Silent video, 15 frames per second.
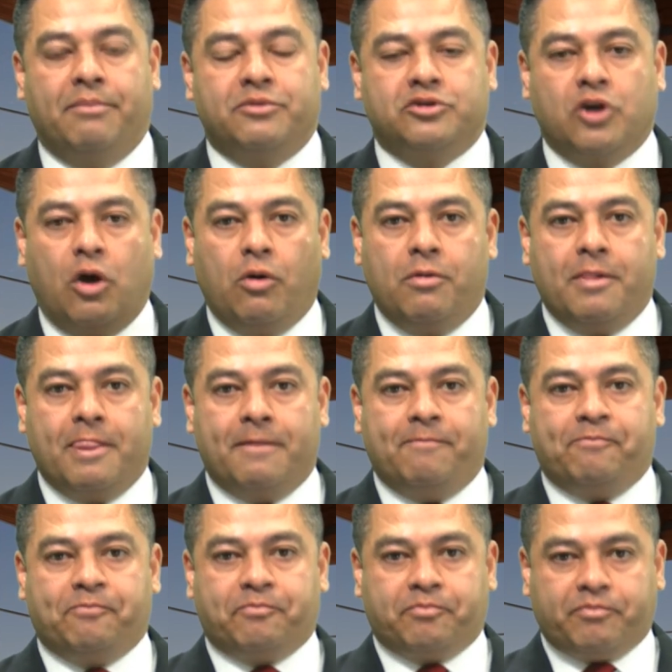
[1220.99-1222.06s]
So
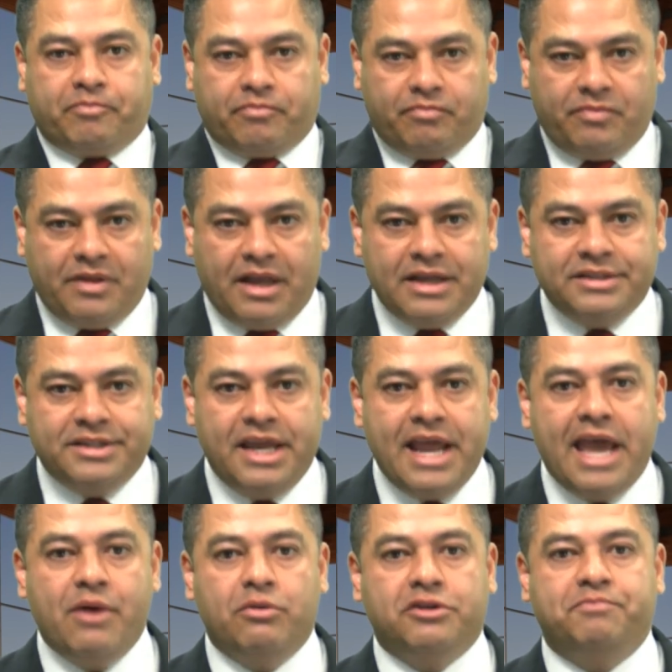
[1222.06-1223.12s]

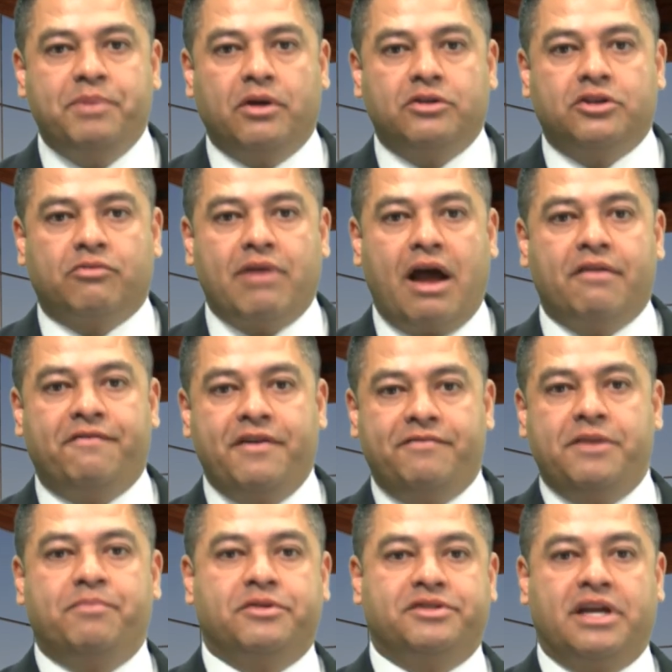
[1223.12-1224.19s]
today was built around
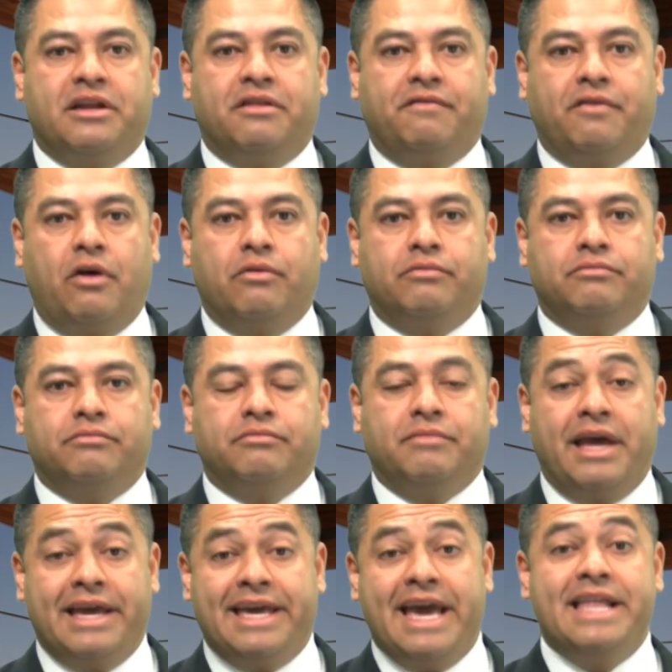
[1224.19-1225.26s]
50% of the vote.
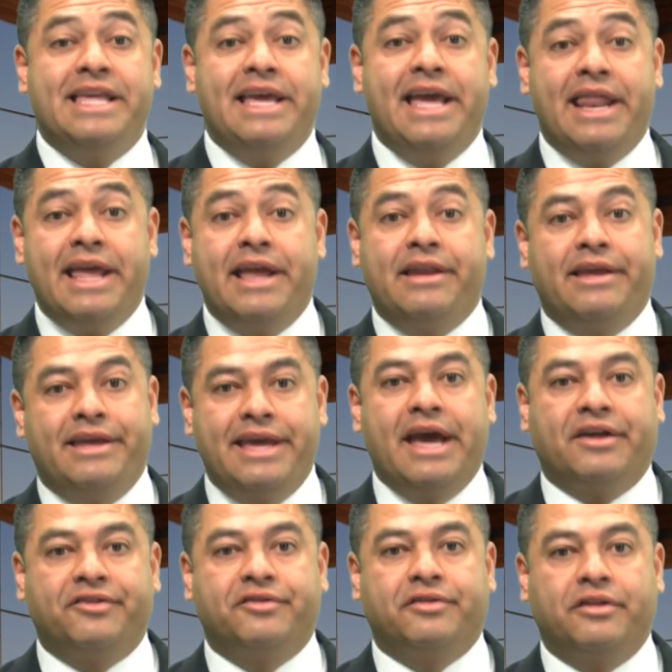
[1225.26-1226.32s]
And can you get in?
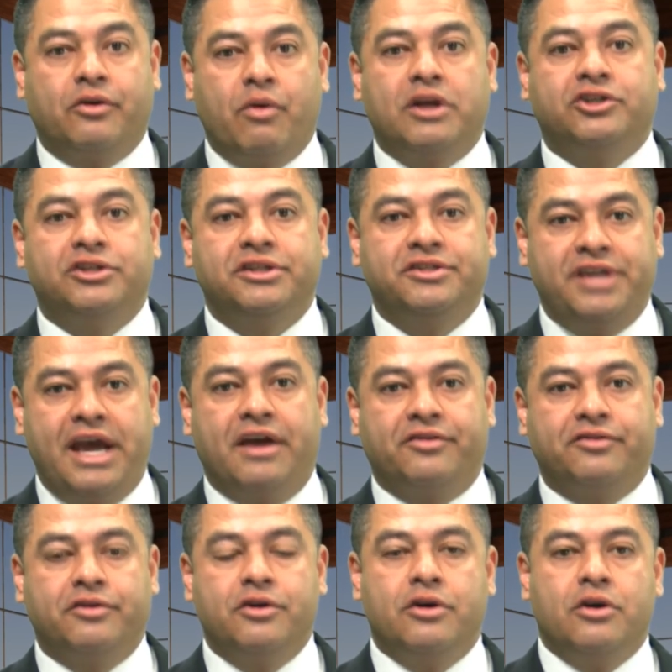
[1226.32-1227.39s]
Yes. The question is
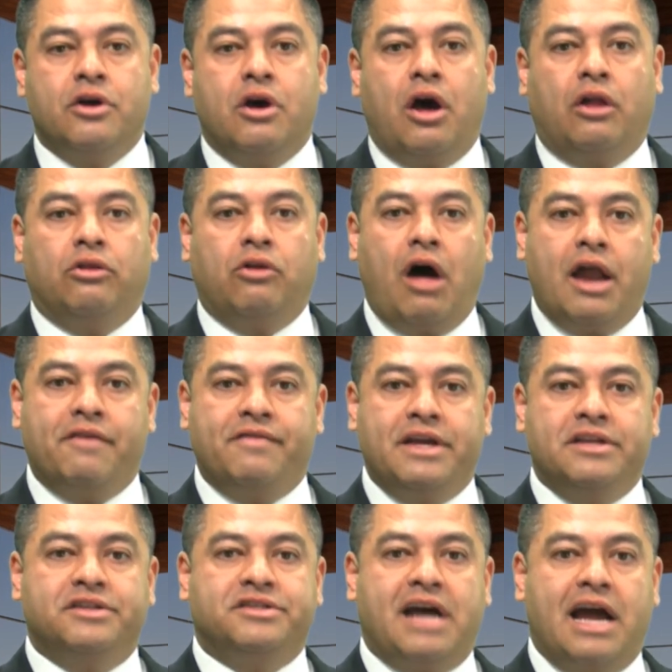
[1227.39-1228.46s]
yes. A lot of
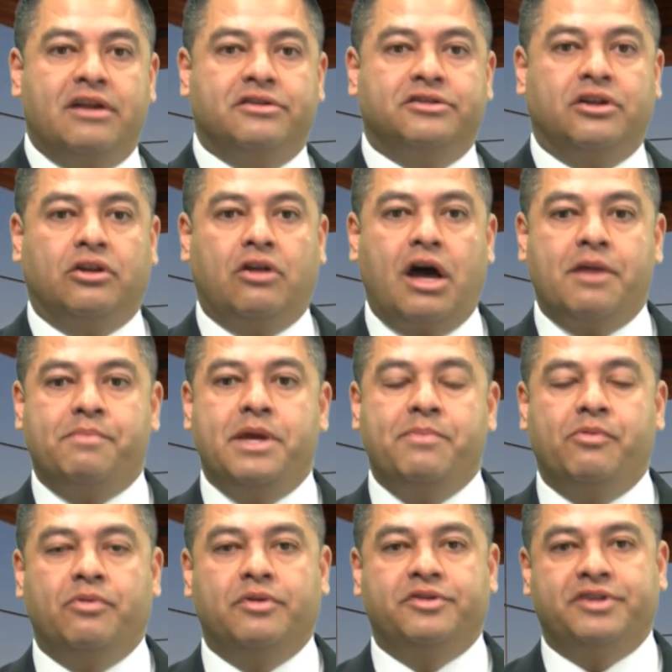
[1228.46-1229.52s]
insiders and a lot of
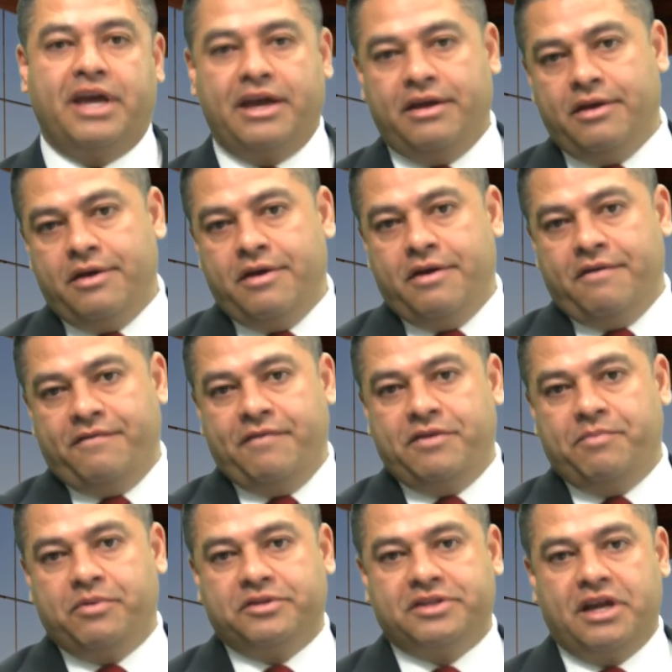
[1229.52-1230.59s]
people will say
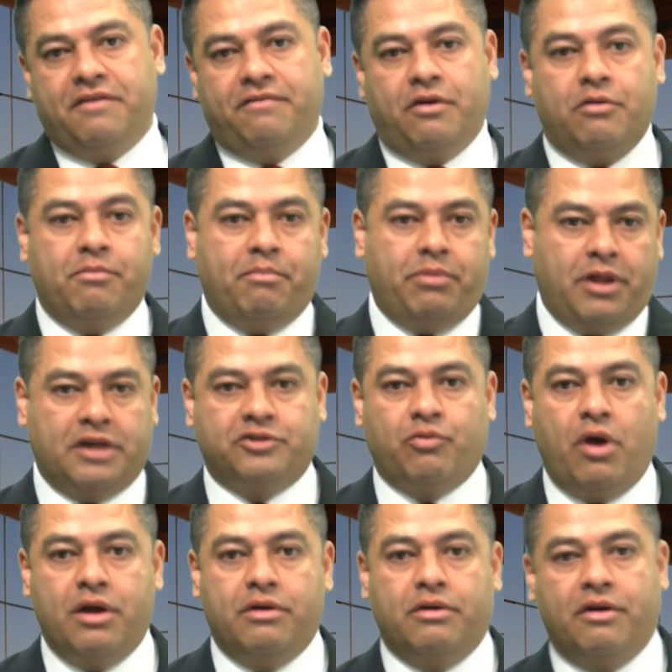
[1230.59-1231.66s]
50% of vote plus
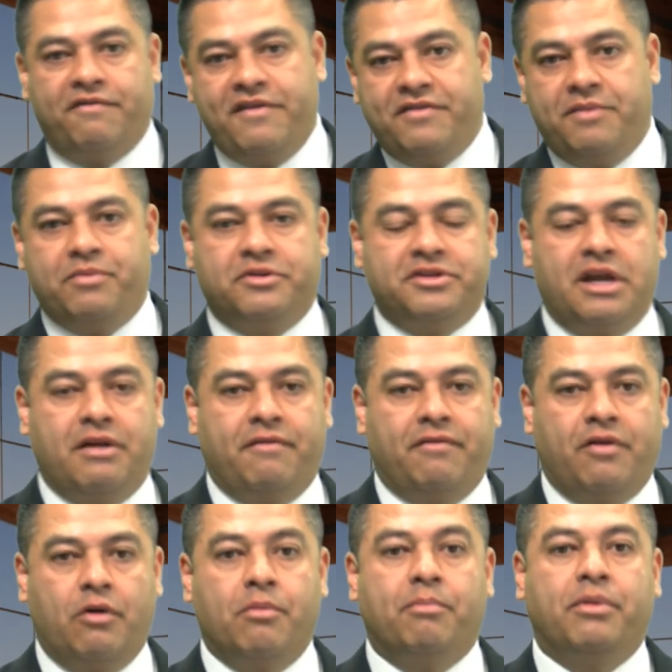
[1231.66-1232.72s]
1, 50% of
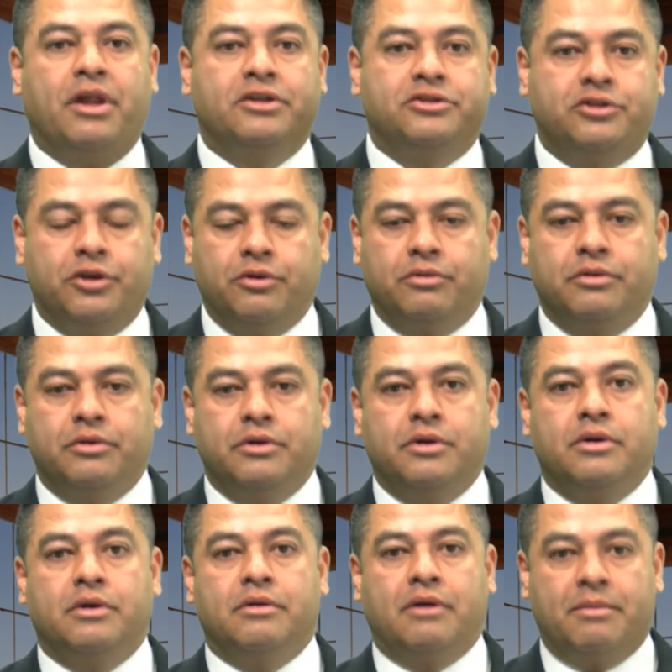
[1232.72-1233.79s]
vote plus 2.
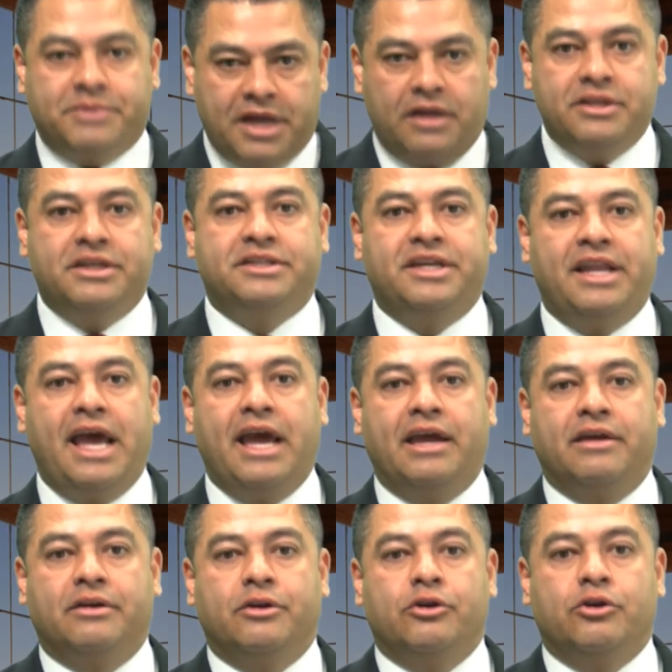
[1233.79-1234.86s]
I'm telling you
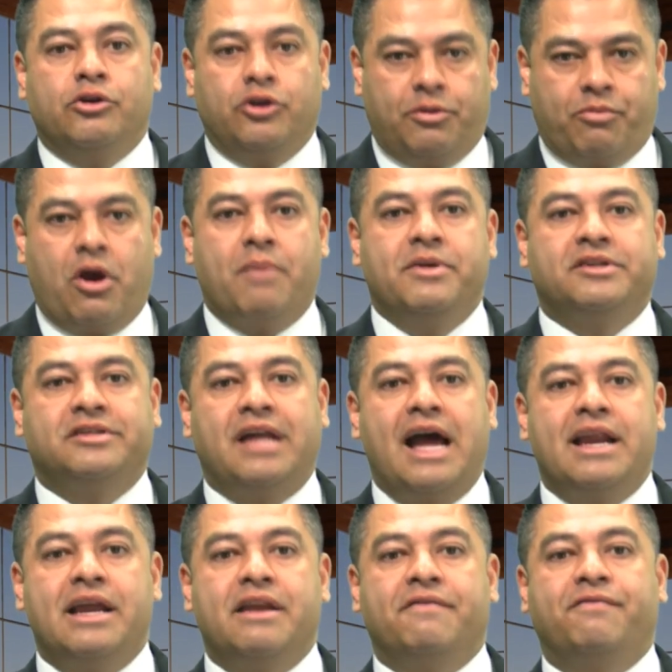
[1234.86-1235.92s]
today, you could probably
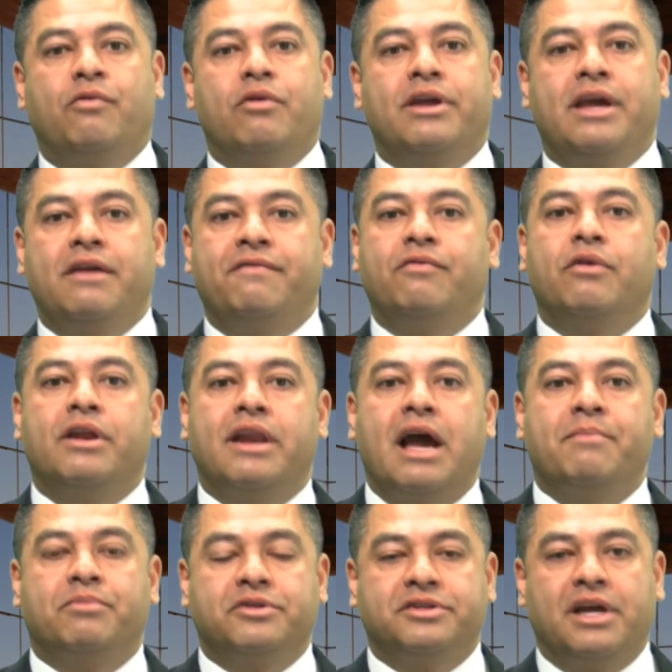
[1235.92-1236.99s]
slide in at 48,
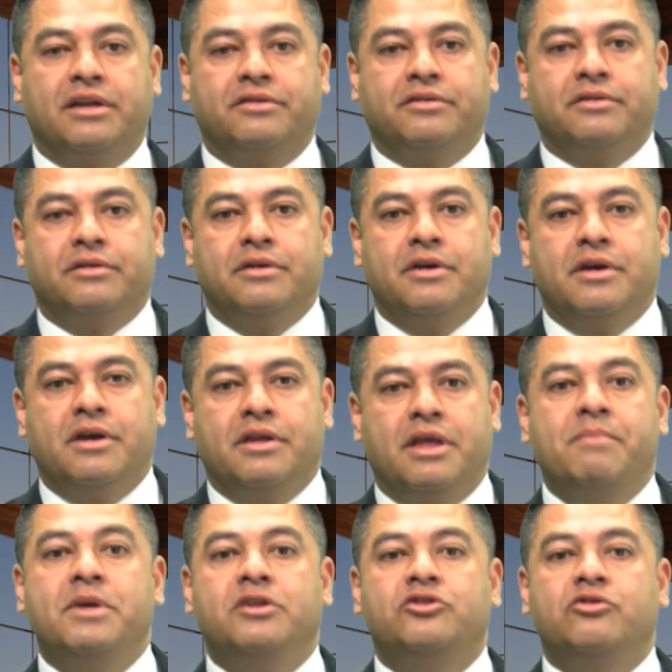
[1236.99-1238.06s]
49%.
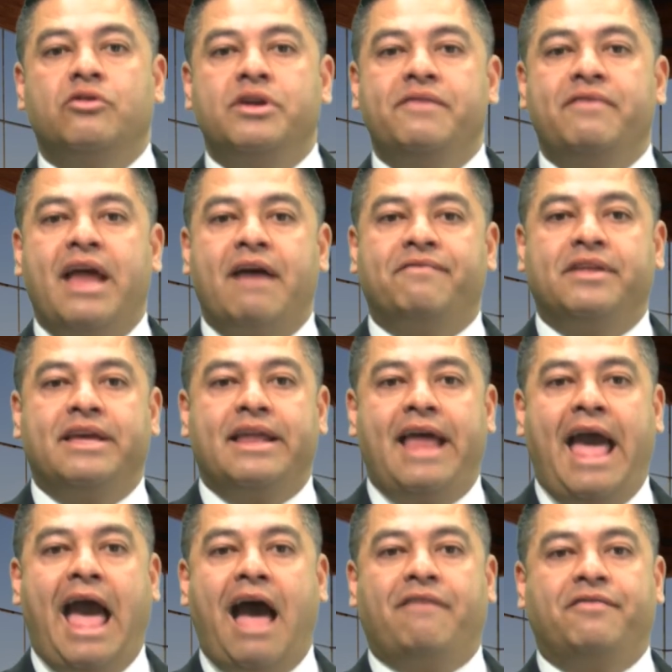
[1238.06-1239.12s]
That means you don't even have to get
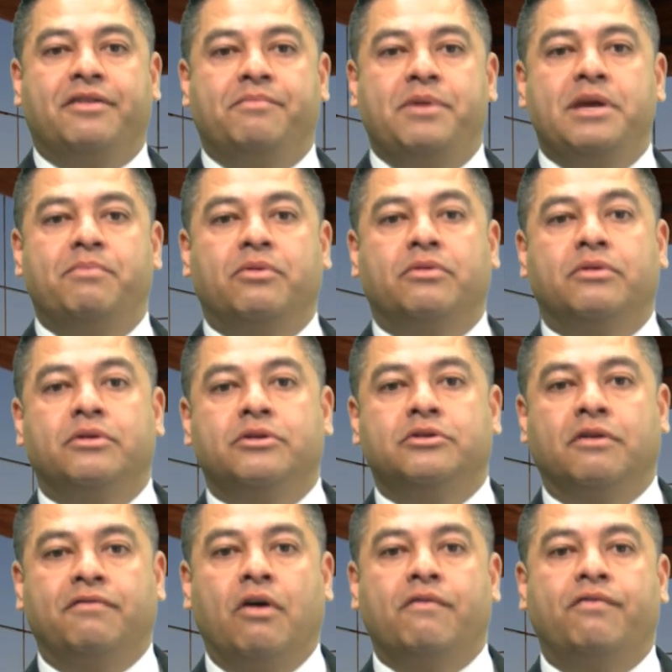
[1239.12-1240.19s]
half of the people
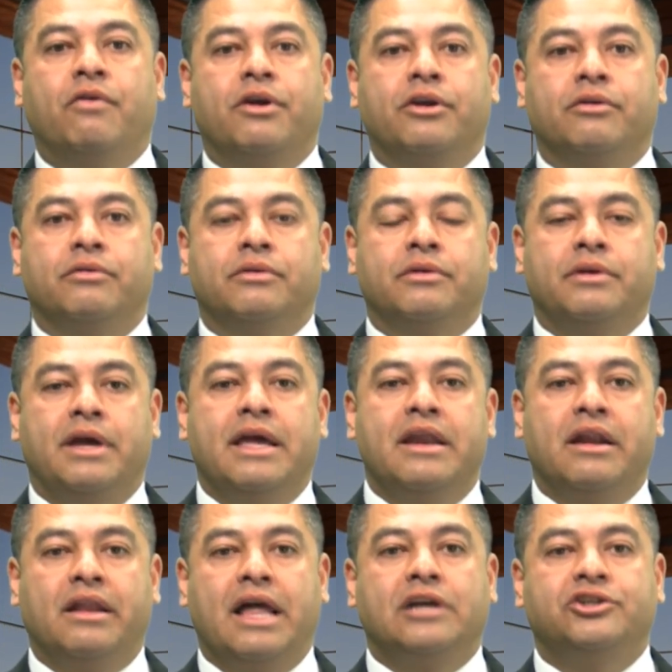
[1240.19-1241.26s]
to vote for you in
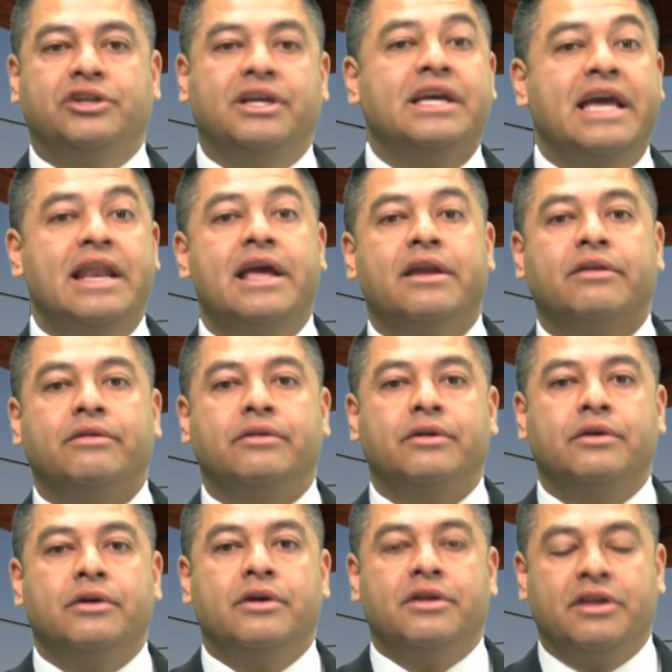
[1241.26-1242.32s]
an election and get in.
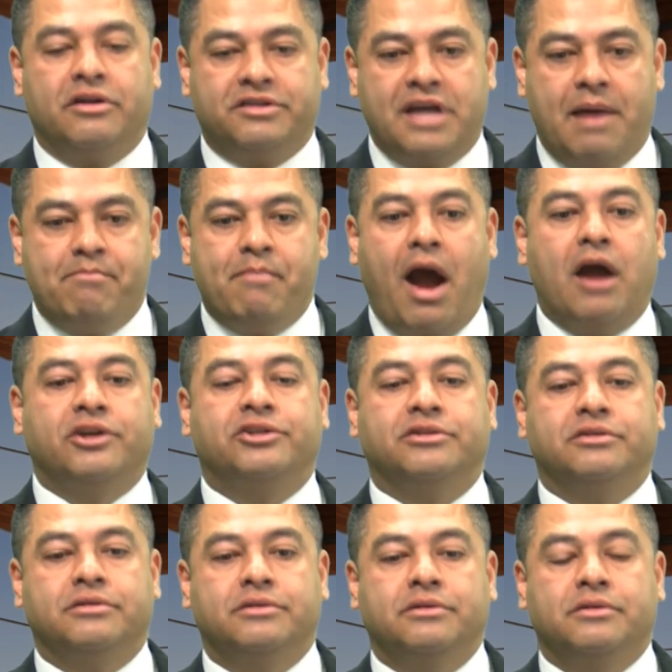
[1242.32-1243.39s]
There's that
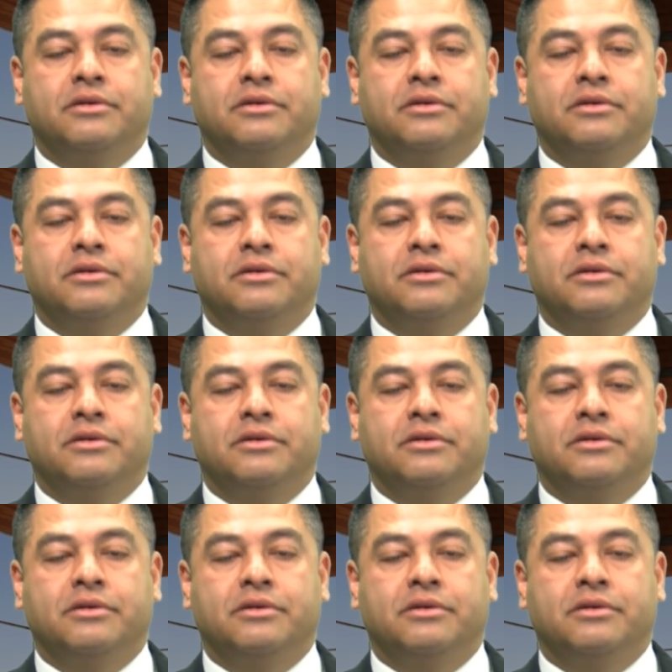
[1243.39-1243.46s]
margin.